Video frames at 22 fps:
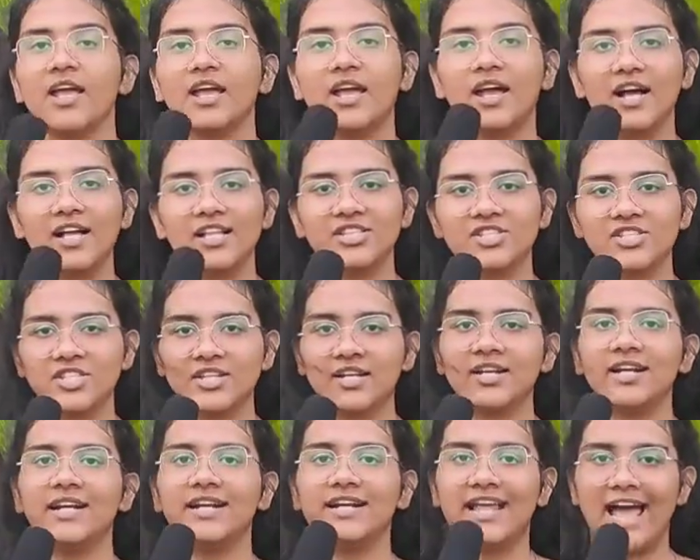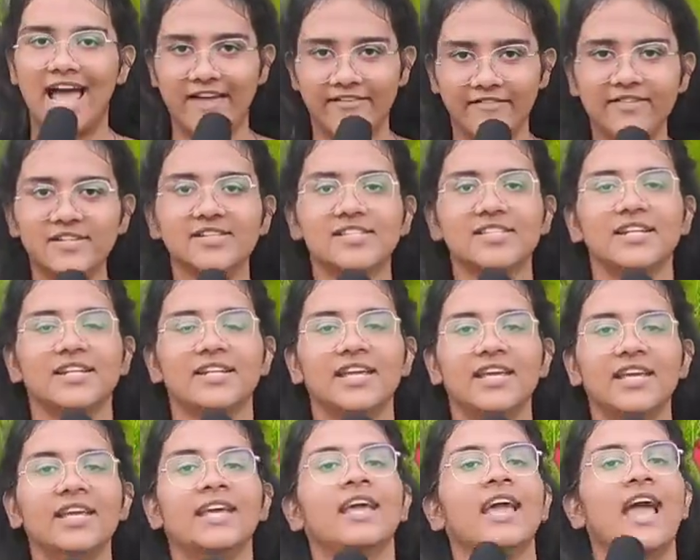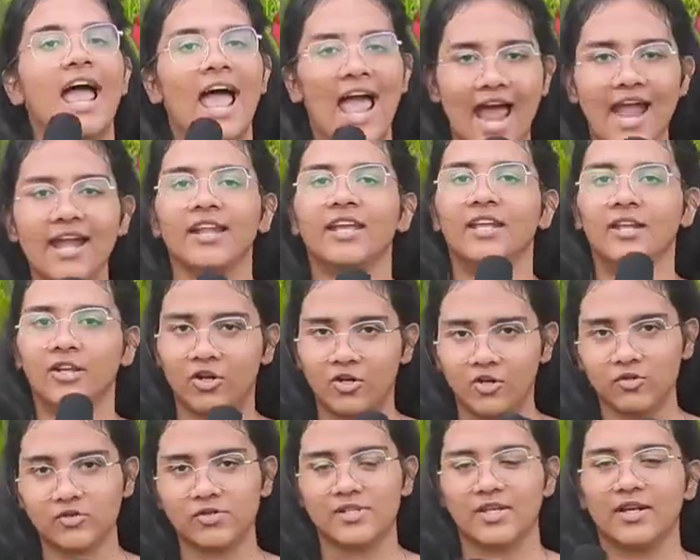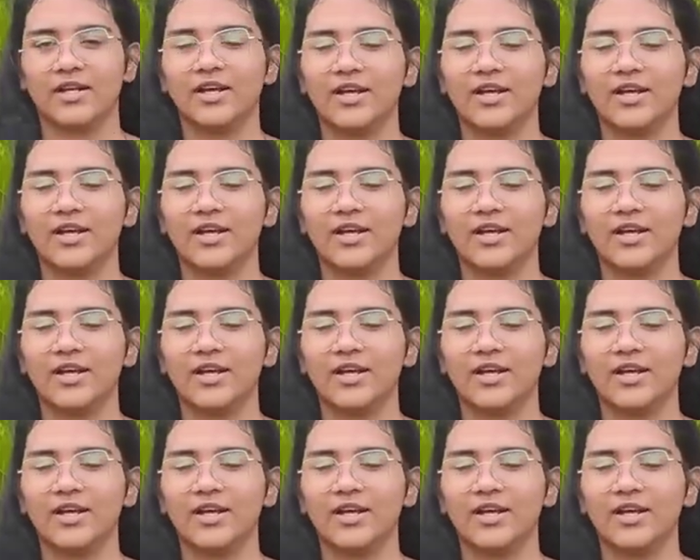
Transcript: Cultural diversity and inclusion.